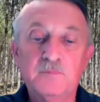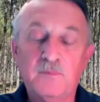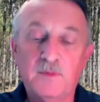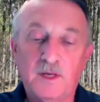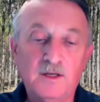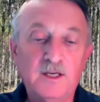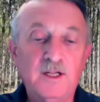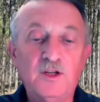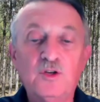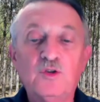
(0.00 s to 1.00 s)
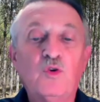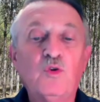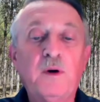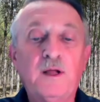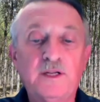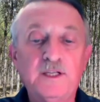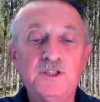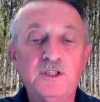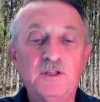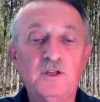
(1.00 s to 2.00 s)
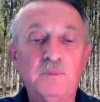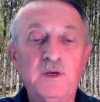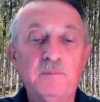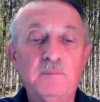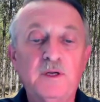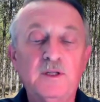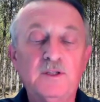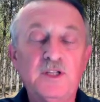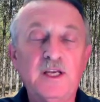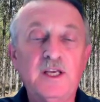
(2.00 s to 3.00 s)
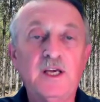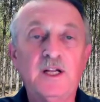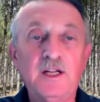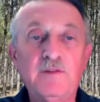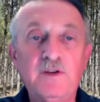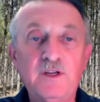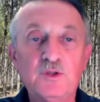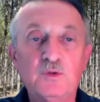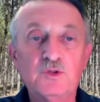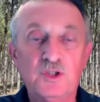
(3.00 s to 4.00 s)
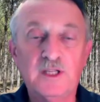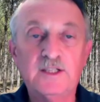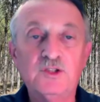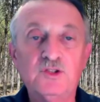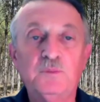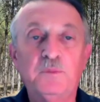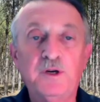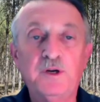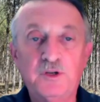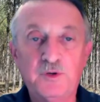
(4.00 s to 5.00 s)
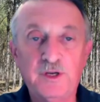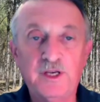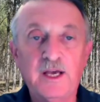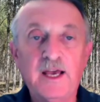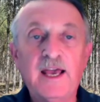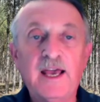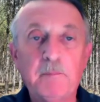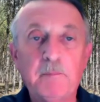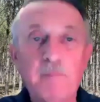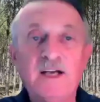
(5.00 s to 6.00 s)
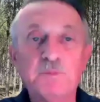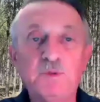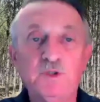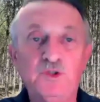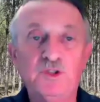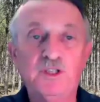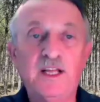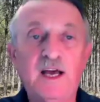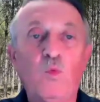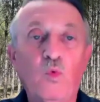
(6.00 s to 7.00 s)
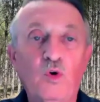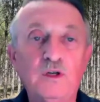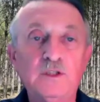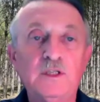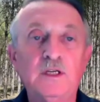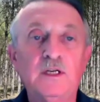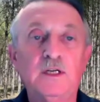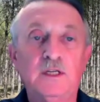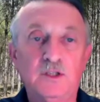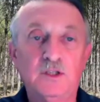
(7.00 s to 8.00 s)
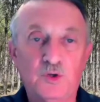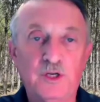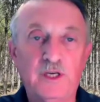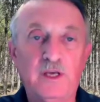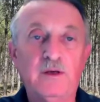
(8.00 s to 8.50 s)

And I'll get into controlled pollination in a little bit, but it's taking an individual selected superior tree and mass producing that one tree